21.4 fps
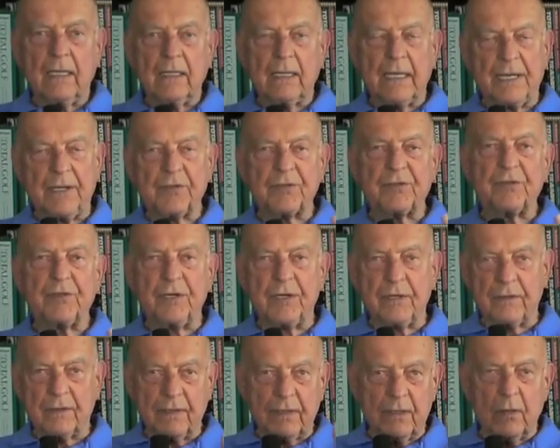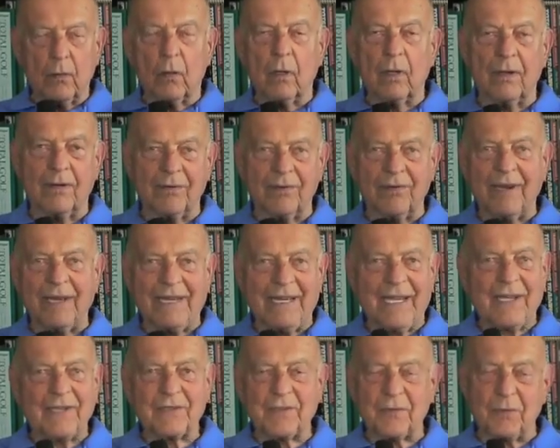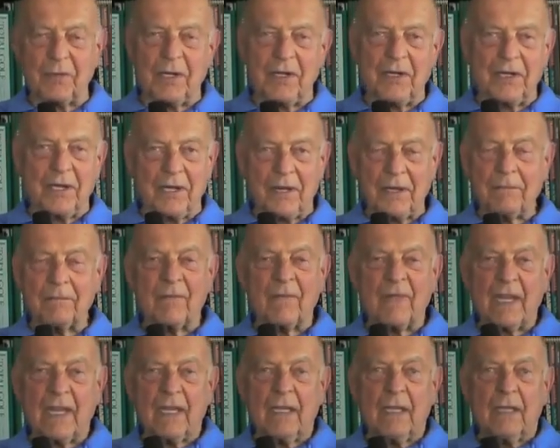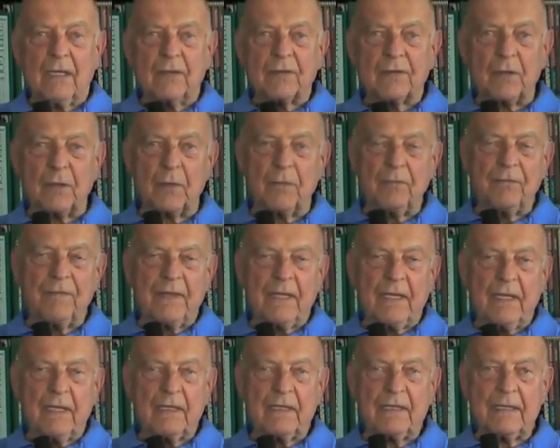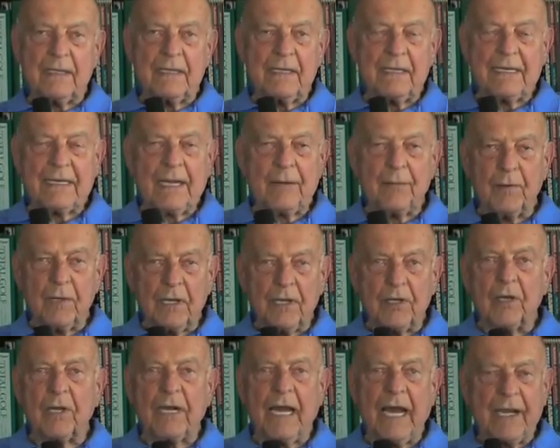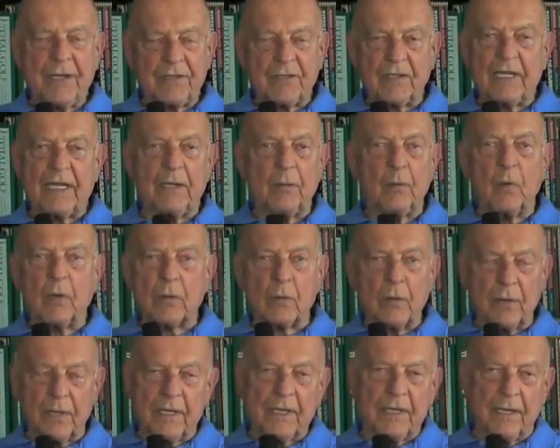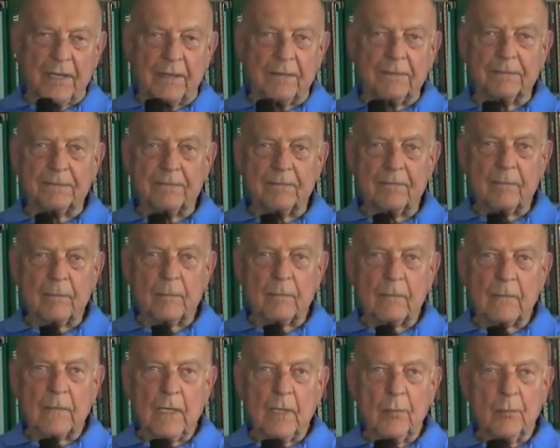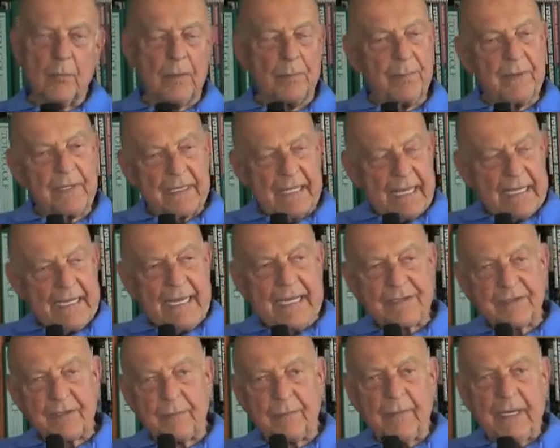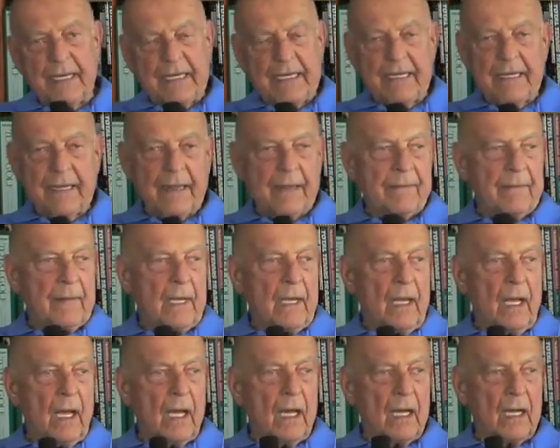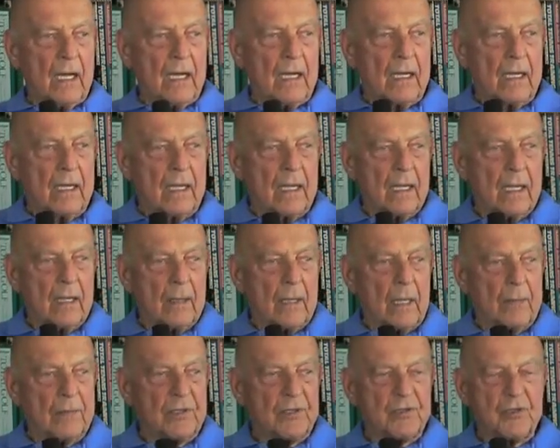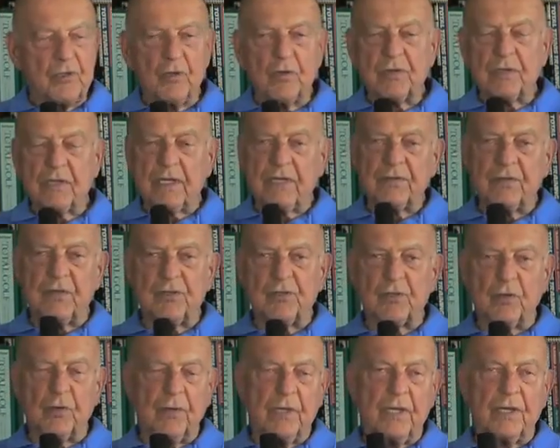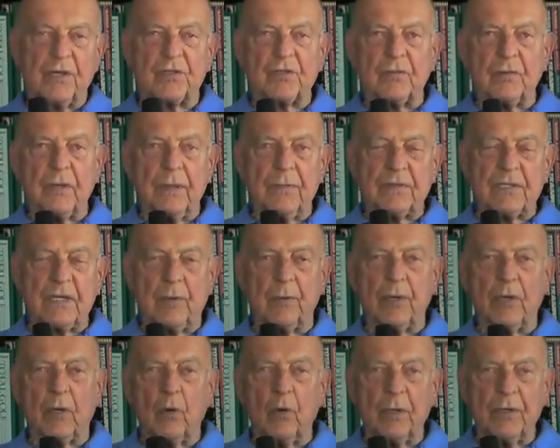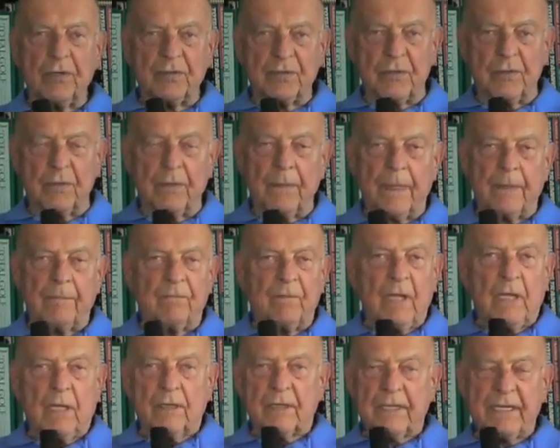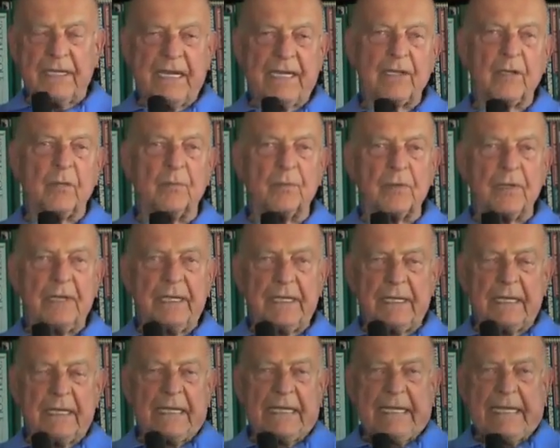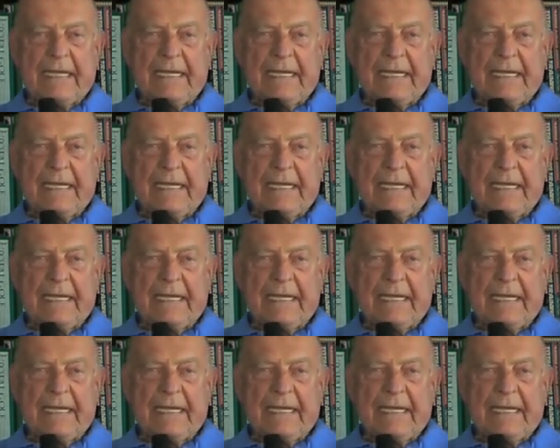They insert, right next to one another. So you're not really going to isolate one or the other. But be that as it may, I'm just using it to show the extremes that we're going to get complete